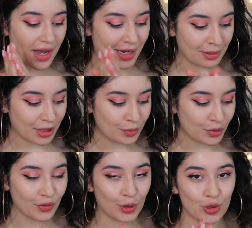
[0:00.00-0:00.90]
I am going to
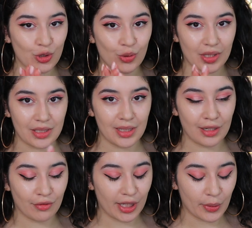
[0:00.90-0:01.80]
move on to
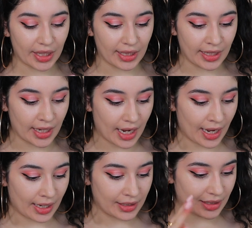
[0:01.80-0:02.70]
concealer really quickly
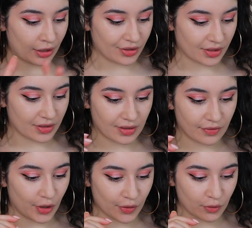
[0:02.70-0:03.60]
and I'll just
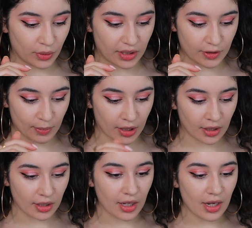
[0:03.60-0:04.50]
fast forward this
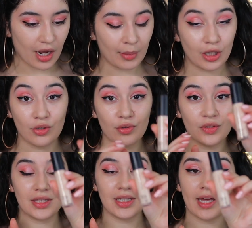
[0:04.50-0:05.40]
part. I'm going to
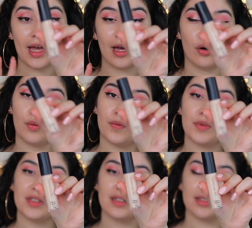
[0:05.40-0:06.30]
use the e.l.f.
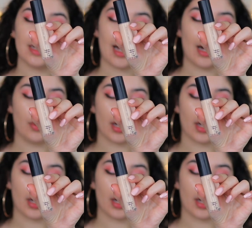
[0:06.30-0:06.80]
16 hour